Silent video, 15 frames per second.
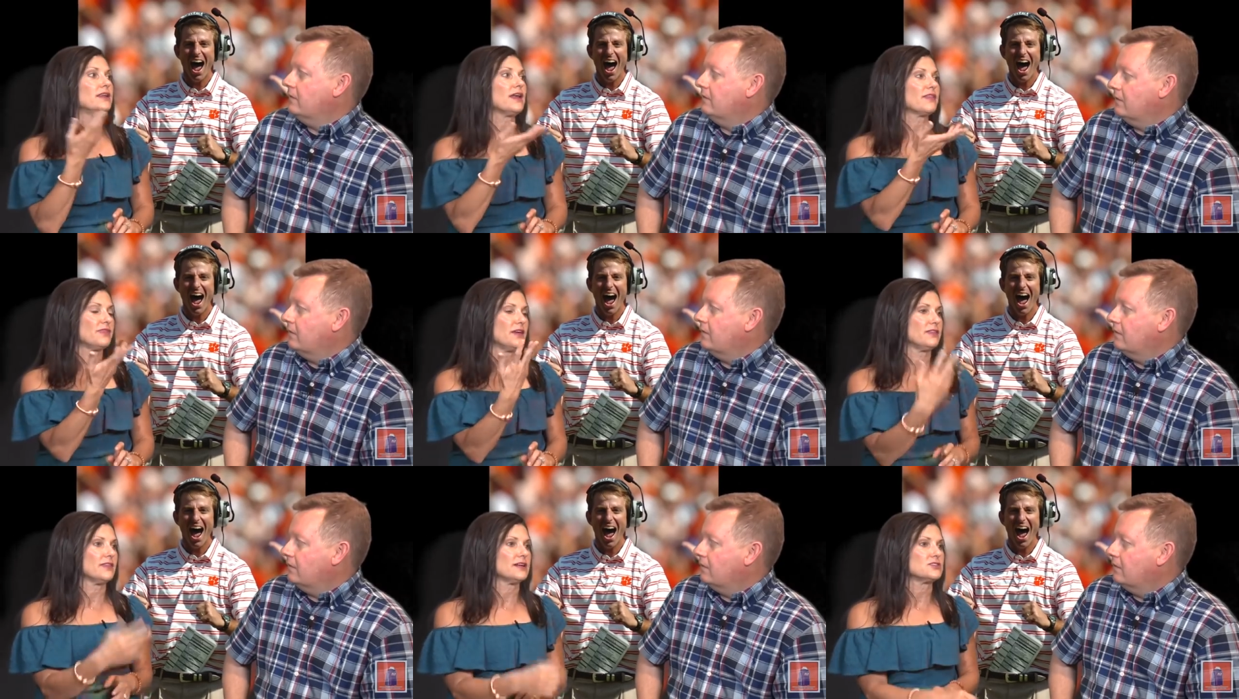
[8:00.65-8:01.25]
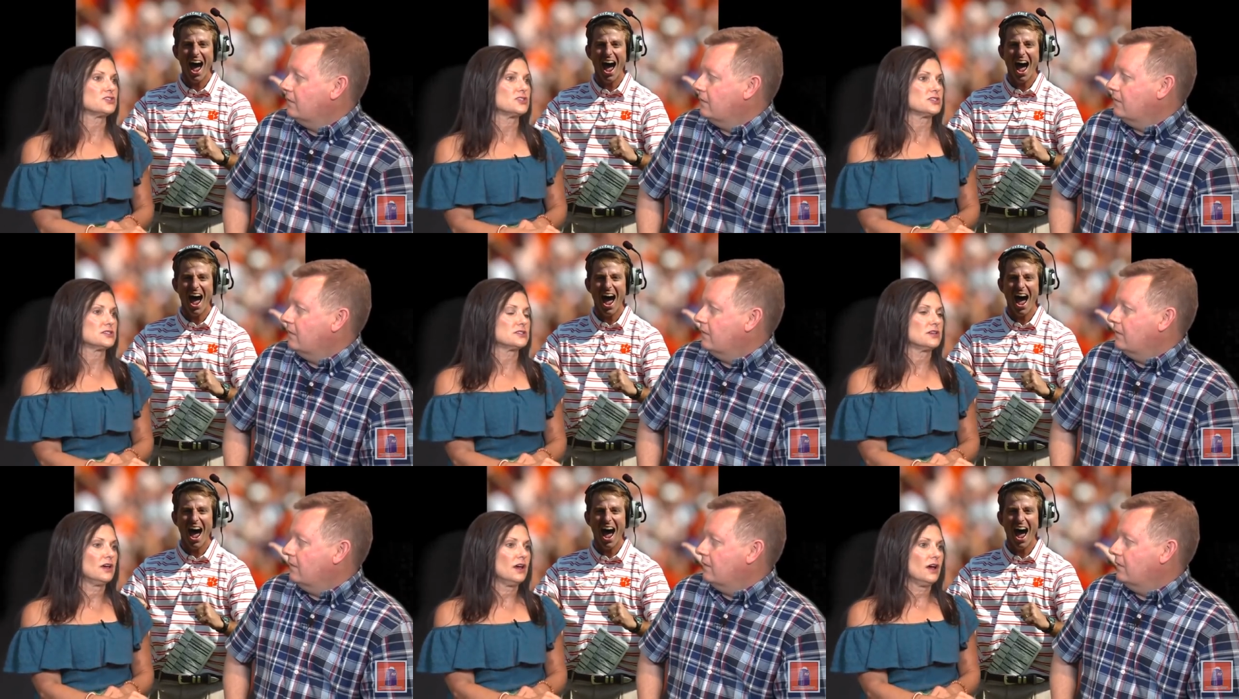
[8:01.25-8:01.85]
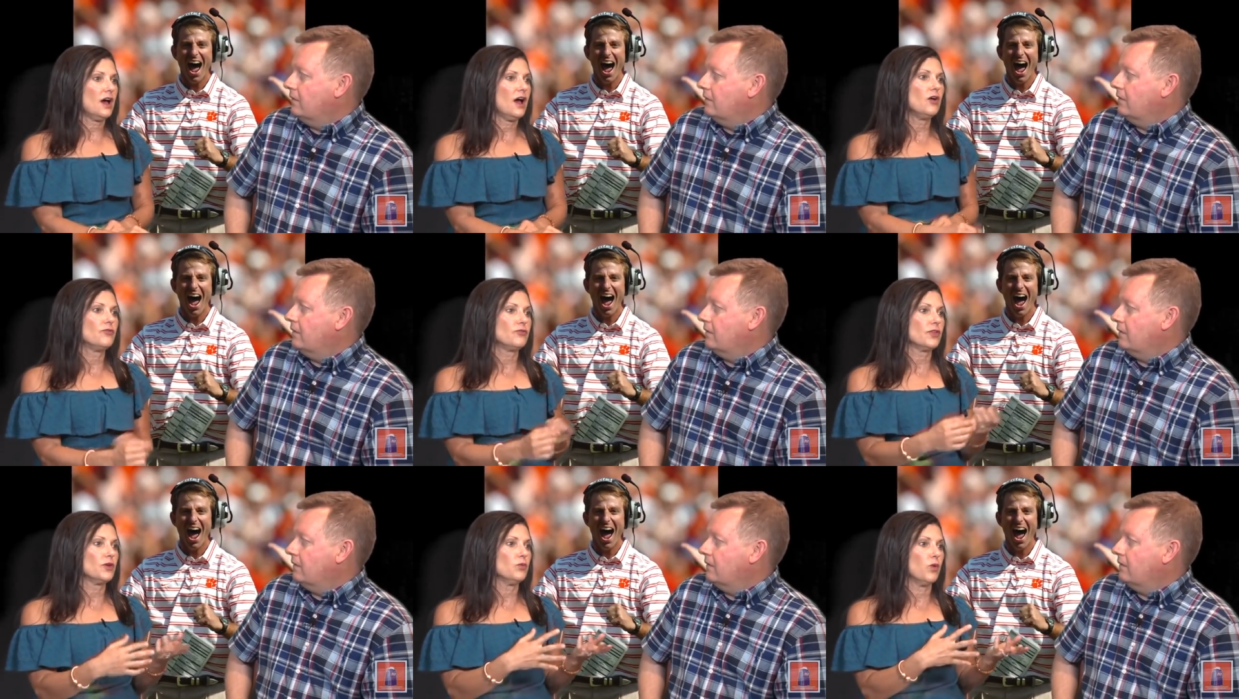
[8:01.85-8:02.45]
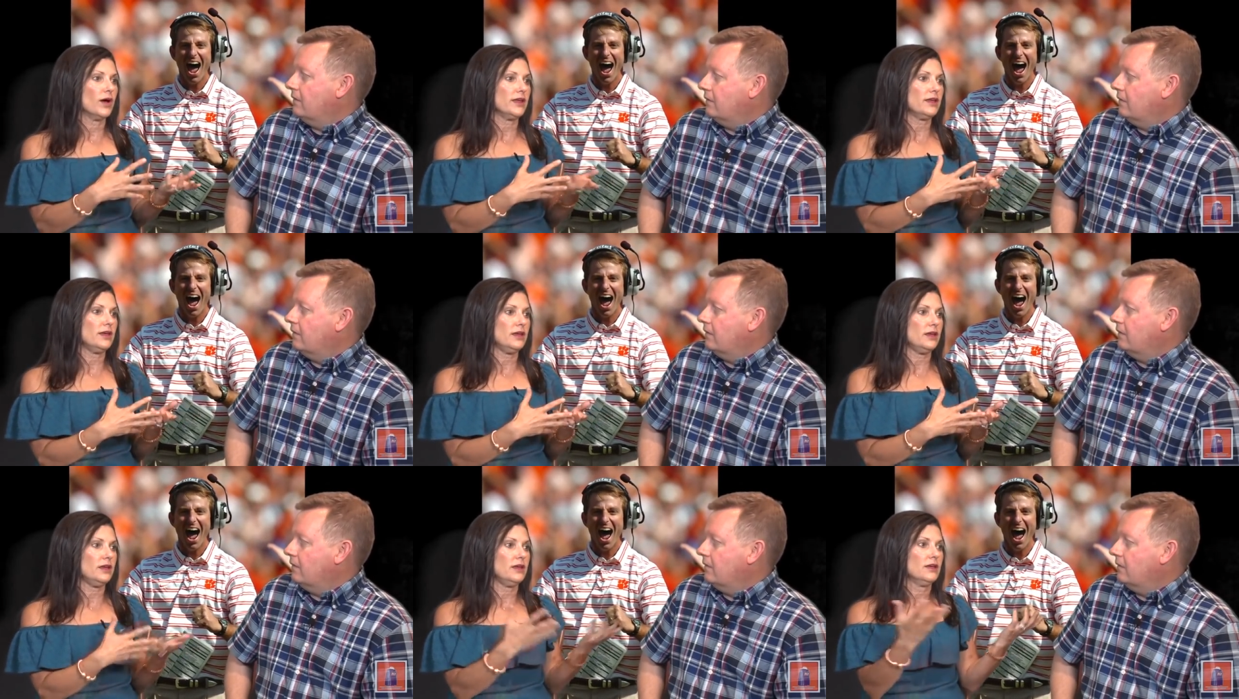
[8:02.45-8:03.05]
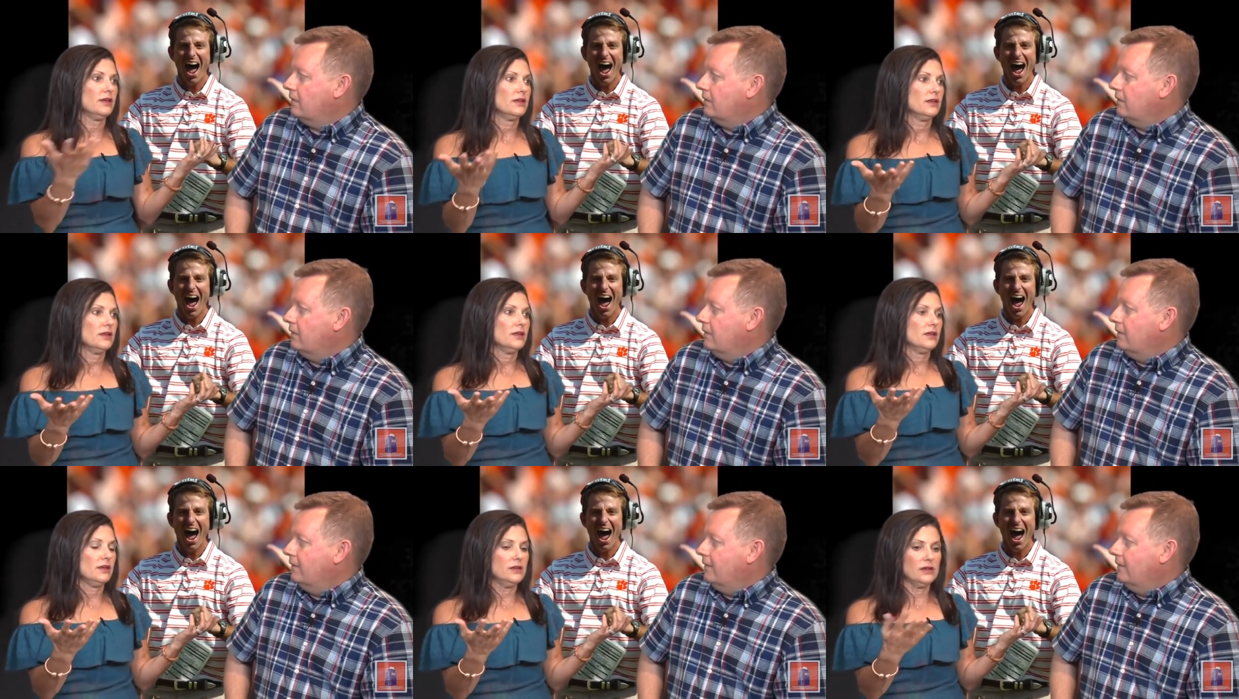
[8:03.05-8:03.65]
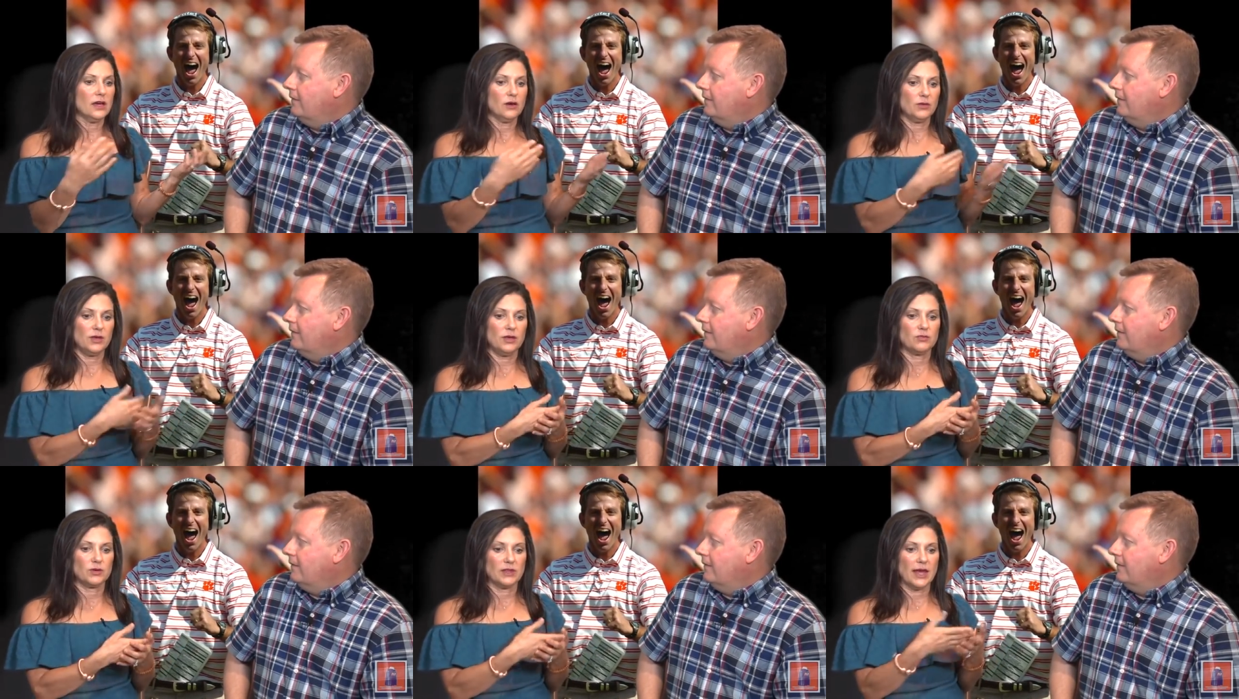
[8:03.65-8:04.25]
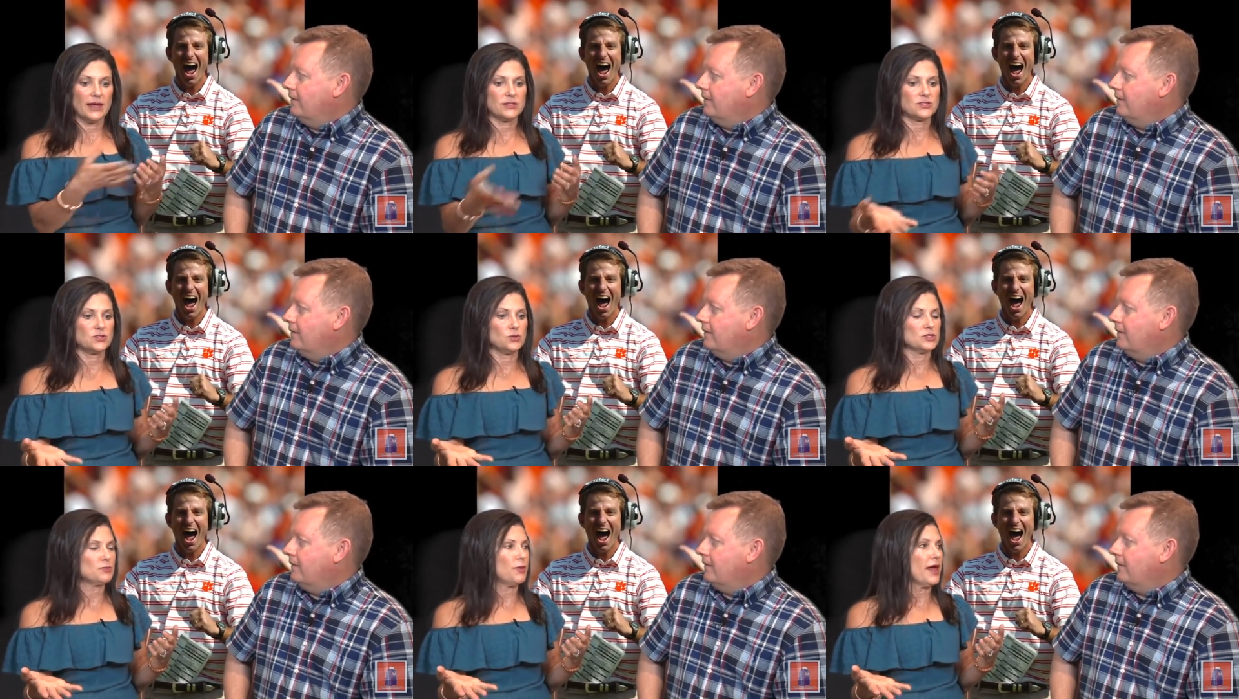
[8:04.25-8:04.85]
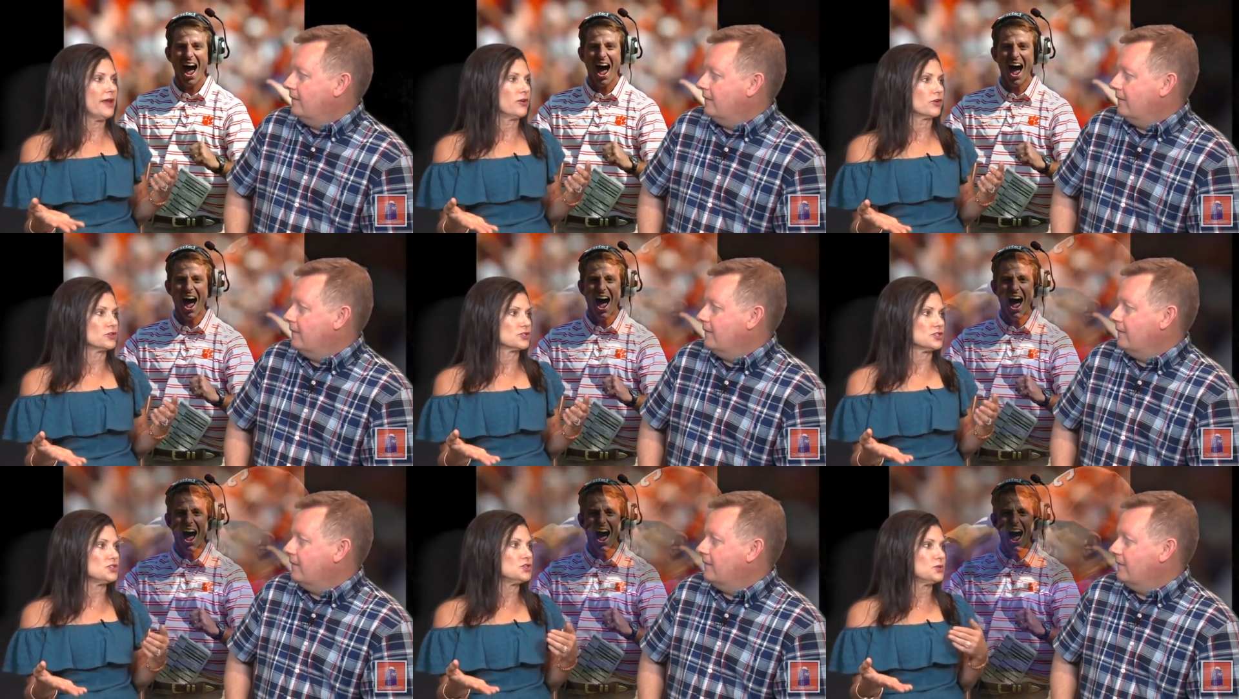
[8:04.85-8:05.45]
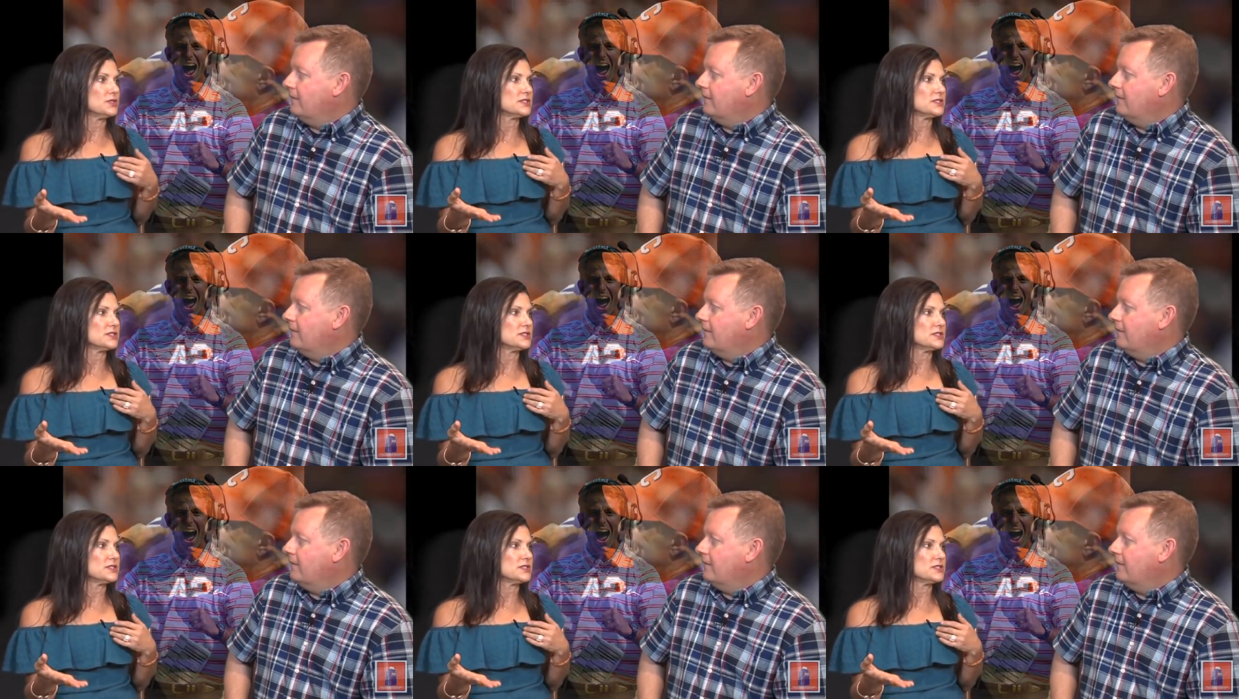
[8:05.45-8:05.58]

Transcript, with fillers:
Speaker 1: and I think that's just hopefully what he, you know, he relays to his players and to